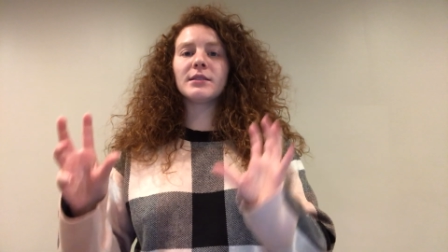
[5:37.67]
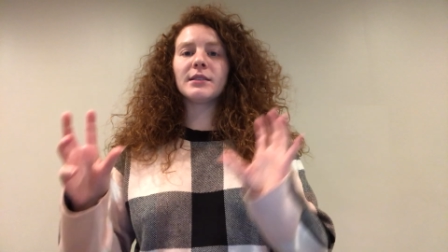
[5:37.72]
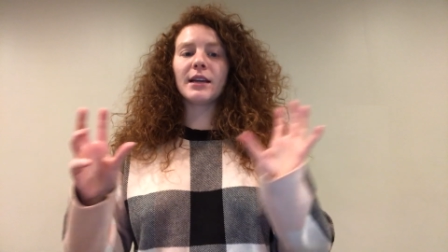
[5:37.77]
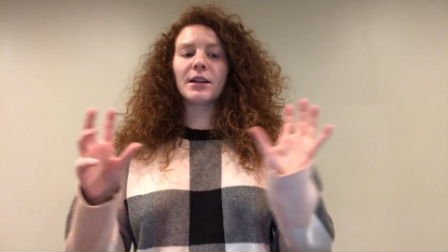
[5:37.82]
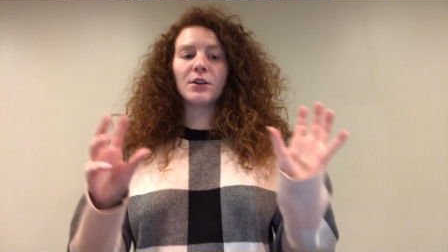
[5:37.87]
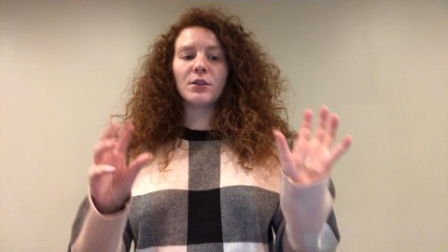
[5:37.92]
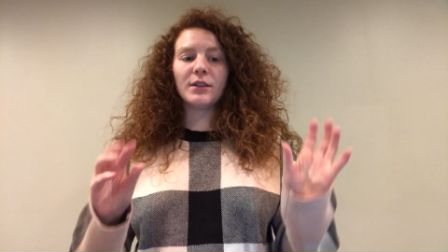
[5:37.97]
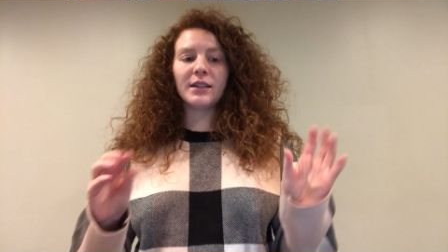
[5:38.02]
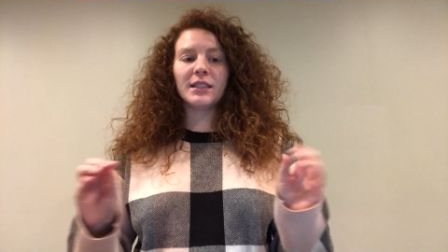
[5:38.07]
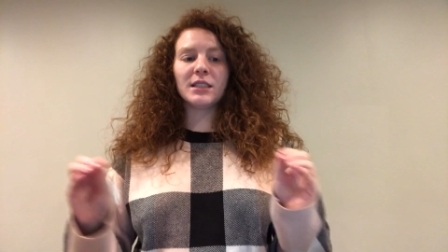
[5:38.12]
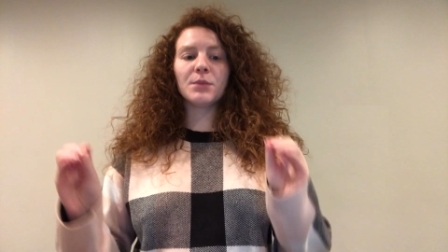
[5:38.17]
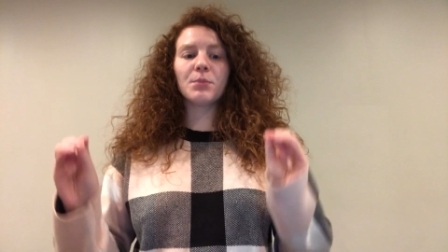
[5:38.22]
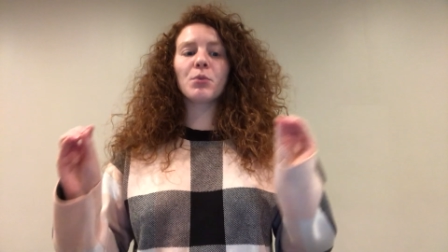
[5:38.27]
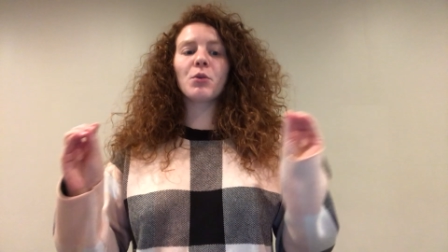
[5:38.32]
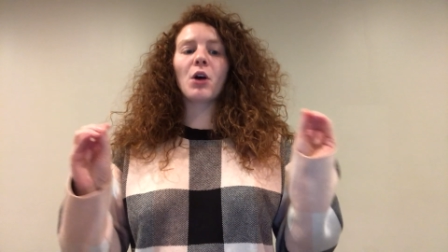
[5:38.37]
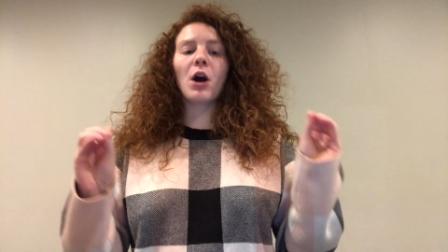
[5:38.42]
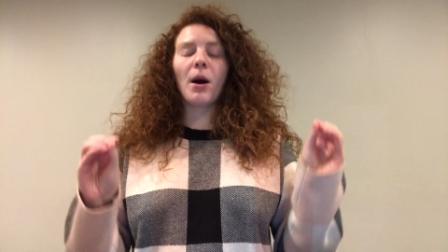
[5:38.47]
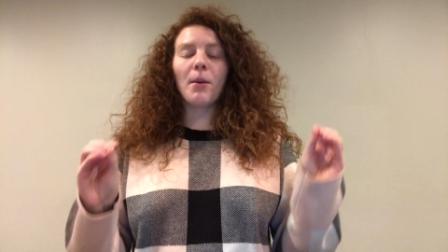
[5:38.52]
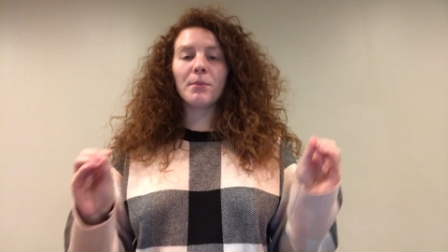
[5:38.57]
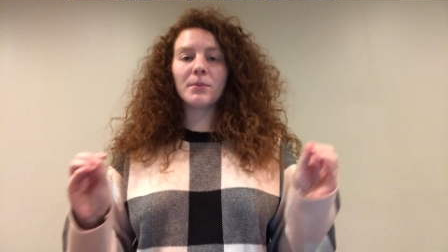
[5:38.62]
that you need to
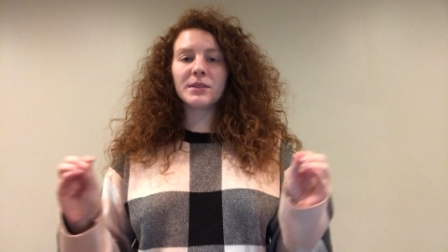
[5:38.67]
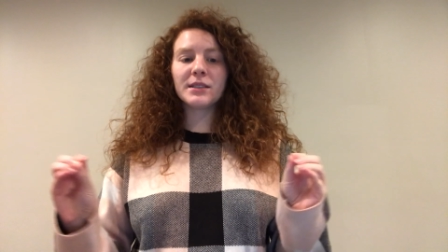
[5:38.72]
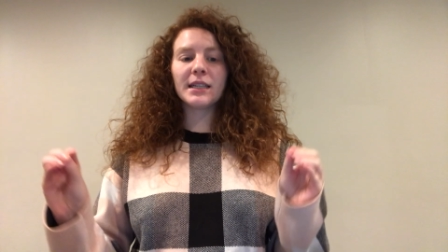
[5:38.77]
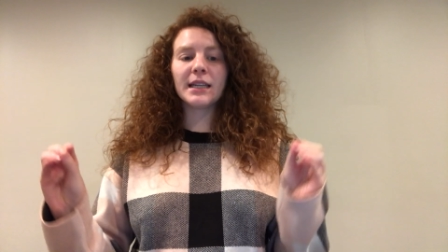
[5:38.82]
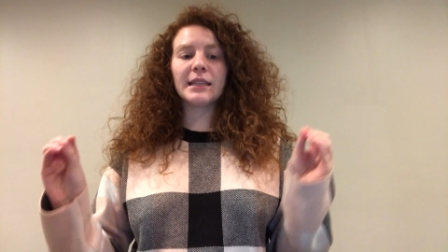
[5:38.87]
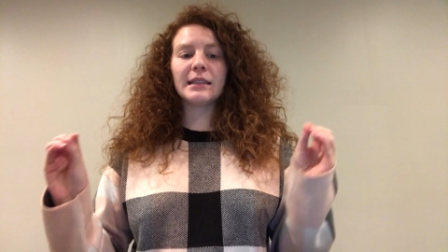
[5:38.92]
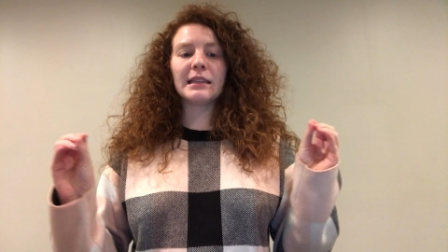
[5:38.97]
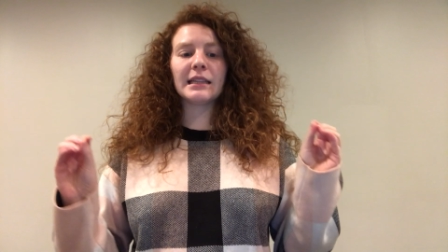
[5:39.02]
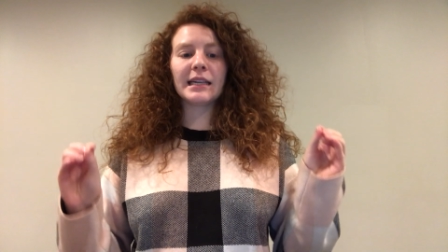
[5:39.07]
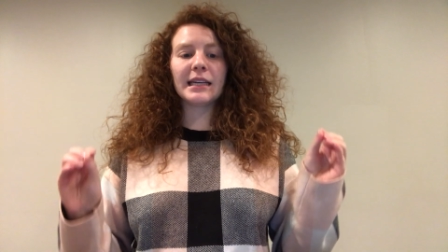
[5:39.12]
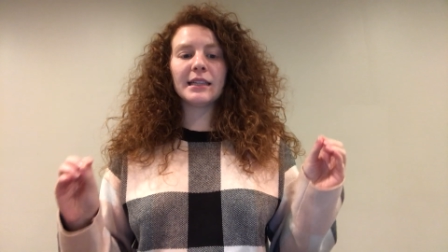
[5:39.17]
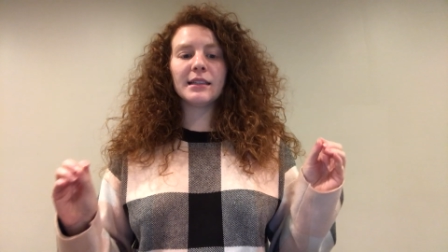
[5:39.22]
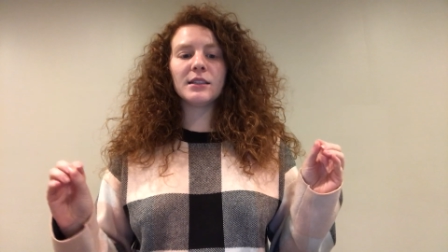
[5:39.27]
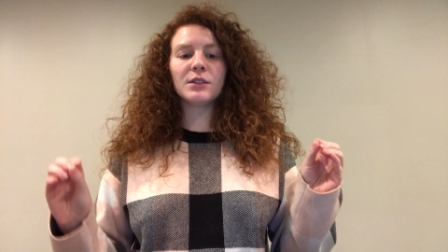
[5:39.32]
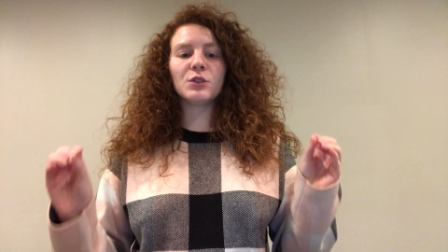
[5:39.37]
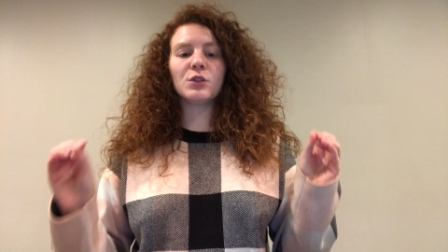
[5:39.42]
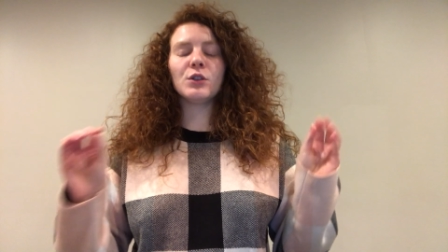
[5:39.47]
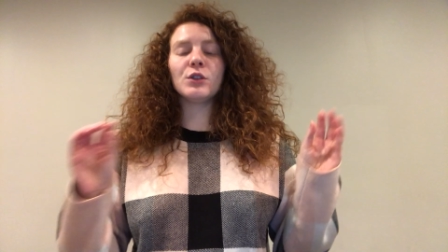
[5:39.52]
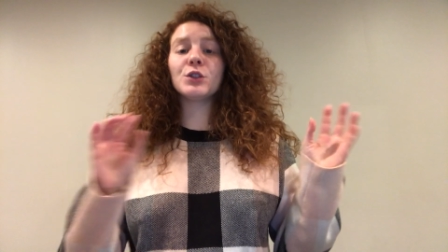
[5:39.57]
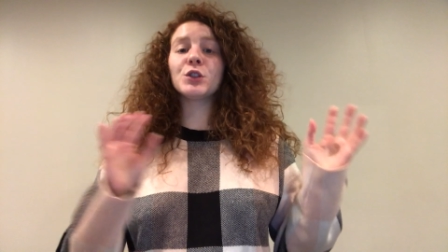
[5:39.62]
prompt and lead the
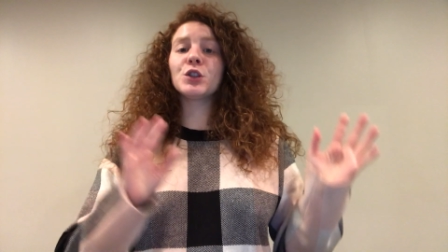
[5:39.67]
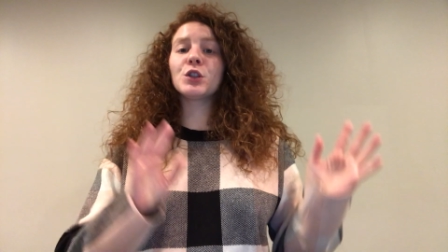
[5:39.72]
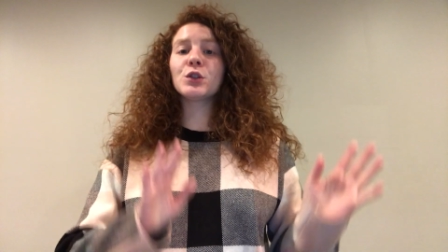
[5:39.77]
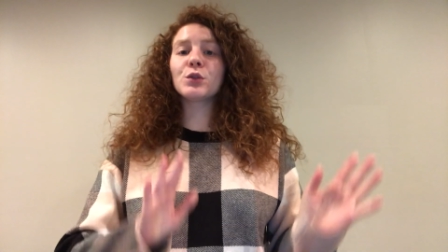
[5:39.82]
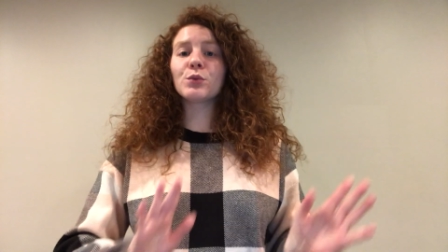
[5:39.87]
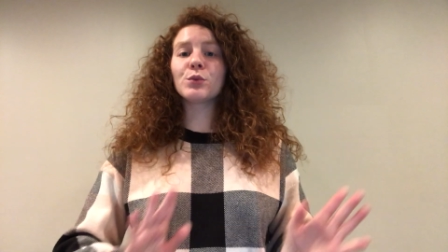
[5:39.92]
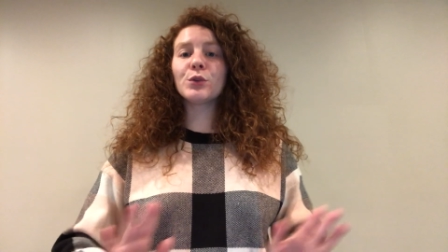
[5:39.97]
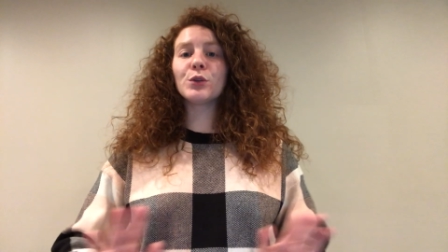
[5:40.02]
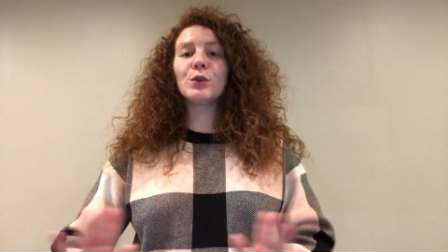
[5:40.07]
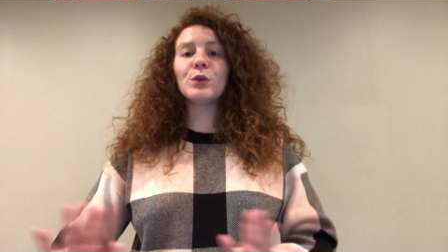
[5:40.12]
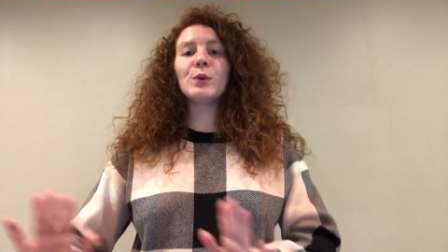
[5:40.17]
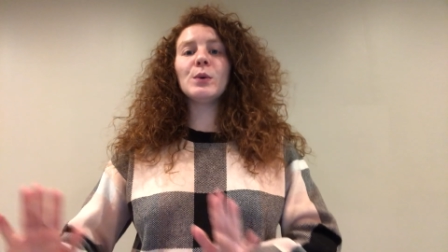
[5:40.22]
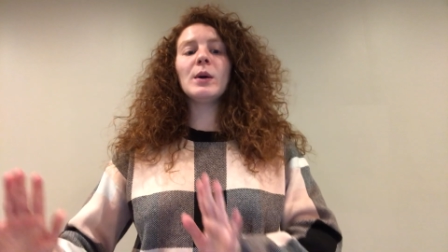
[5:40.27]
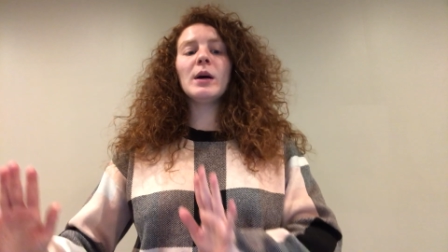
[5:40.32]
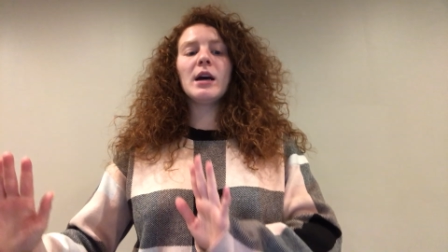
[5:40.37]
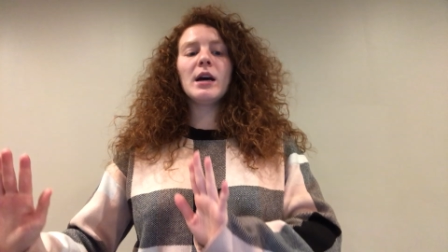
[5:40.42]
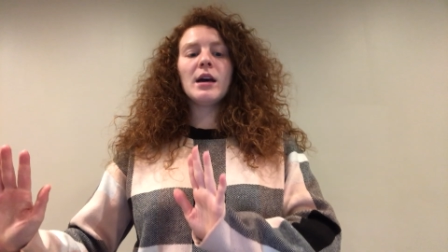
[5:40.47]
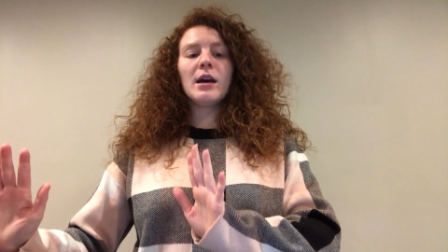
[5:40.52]
students through